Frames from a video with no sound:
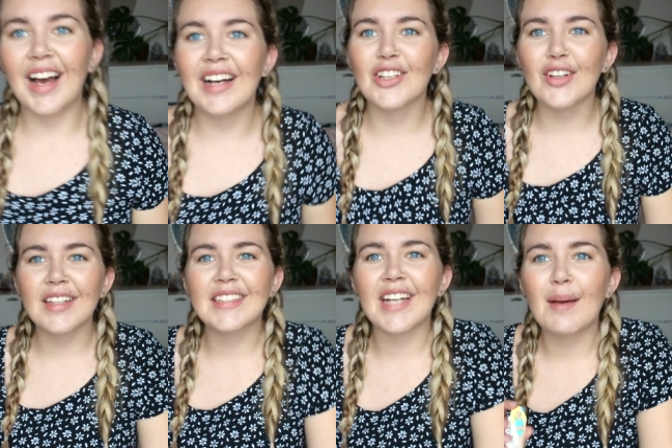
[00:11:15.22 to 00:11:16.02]
A lot
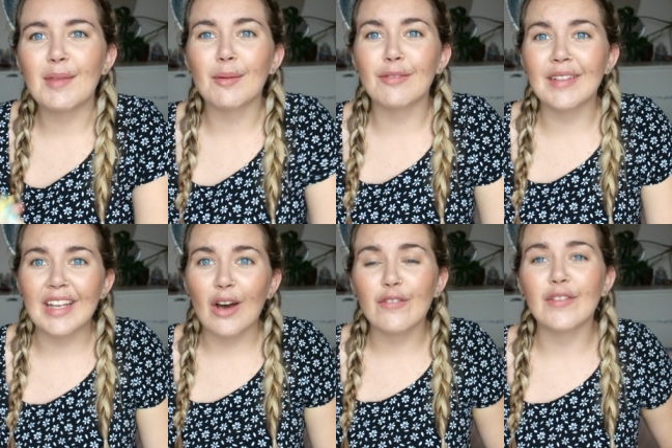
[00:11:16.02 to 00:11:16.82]
of the time they'll be really
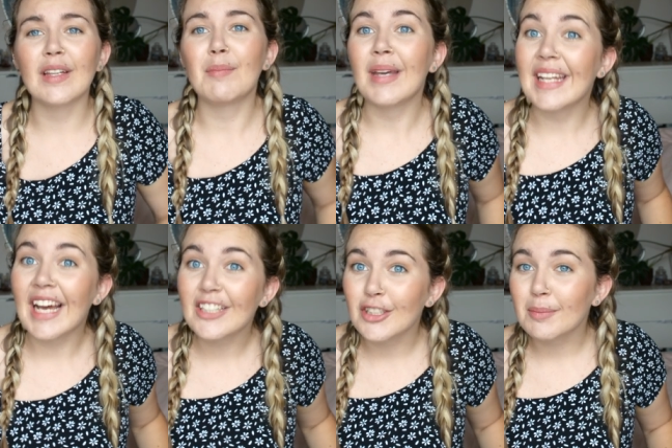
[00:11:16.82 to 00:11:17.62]
helpful in
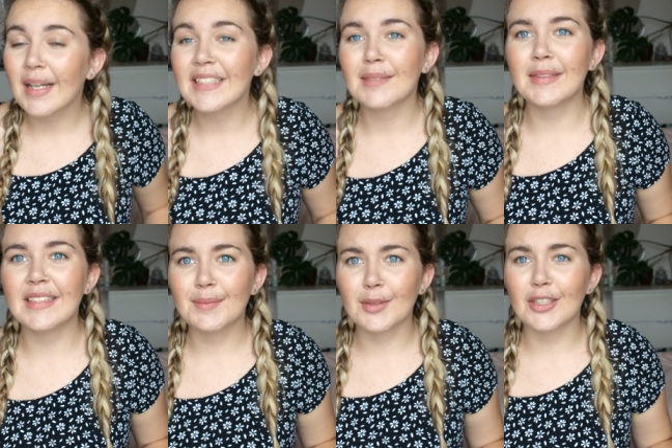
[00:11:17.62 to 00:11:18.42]
pediatric
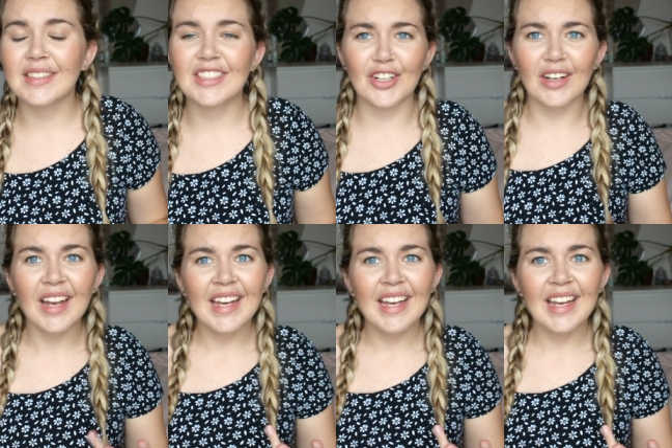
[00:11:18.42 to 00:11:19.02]
placements because, you know,